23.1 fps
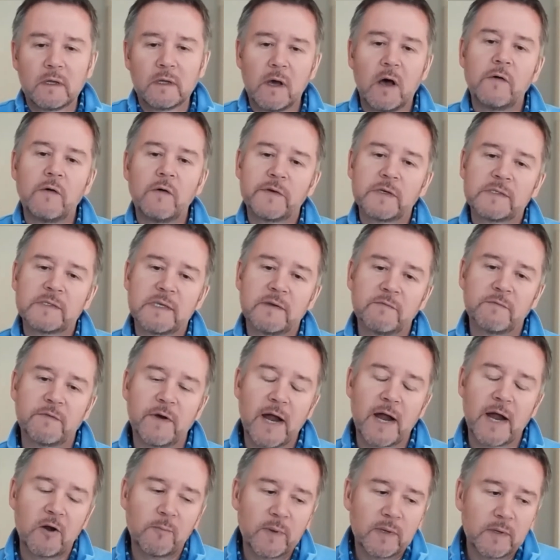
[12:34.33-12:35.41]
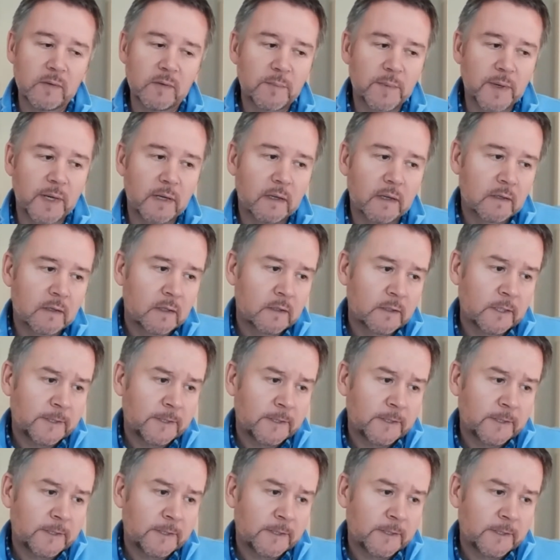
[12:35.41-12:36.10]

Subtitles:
office environment. But